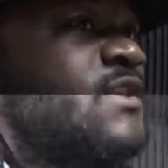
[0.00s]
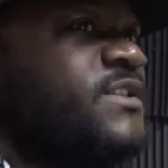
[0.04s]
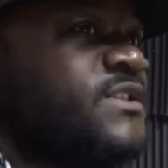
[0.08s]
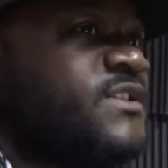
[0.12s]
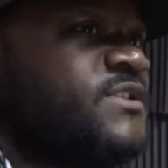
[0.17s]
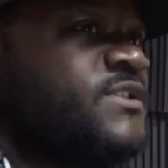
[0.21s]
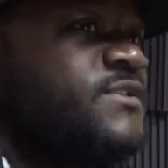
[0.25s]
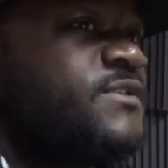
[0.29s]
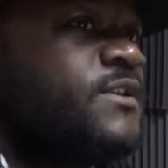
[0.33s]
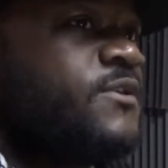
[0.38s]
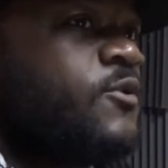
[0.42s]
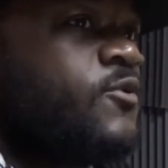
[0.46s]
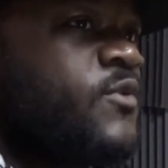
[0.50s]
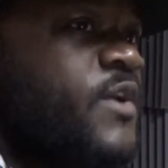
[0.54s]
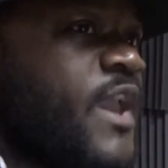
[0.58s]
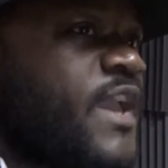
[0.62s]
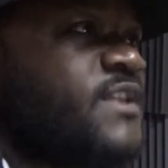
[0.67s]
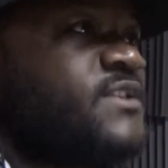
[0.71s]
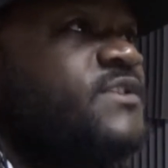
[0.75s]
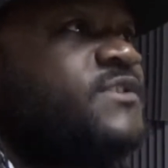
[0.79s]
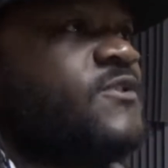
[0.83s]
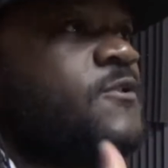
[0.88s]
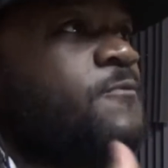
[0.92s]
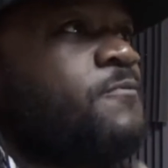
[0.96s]
just
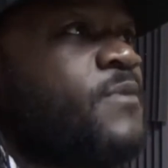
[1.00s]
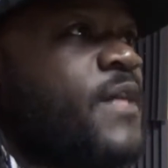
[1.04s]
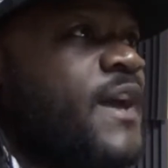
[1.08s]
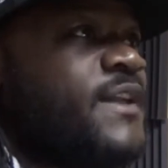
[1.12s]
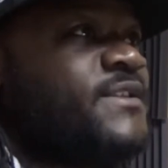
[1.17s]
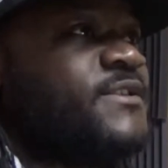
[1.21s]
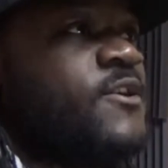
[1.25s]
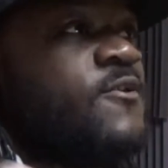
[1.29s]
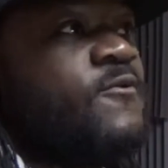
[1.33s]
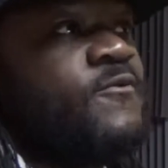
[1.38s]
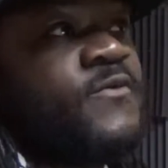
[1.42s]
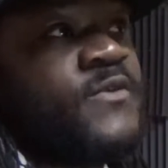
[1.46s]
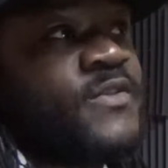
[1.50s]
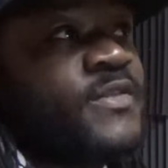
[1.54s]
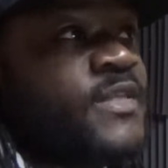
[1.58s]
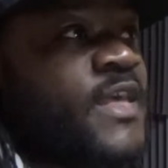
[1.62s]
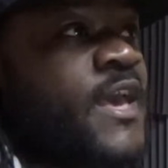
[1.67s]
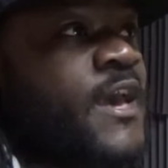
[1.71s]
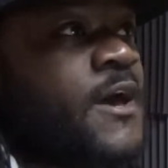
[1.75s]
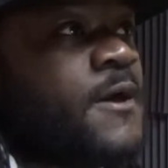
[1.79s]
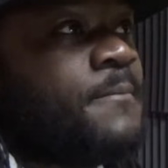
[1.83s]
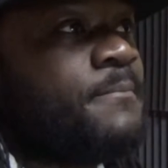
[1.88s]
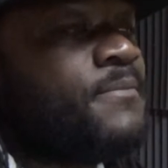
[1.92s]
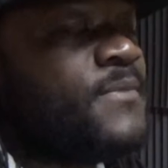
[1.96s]
creates a new plateau for
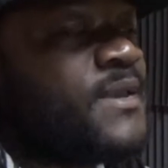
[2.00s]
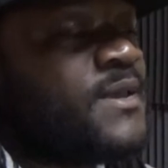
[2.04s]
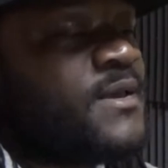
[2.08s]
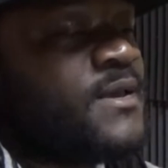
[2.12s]
them.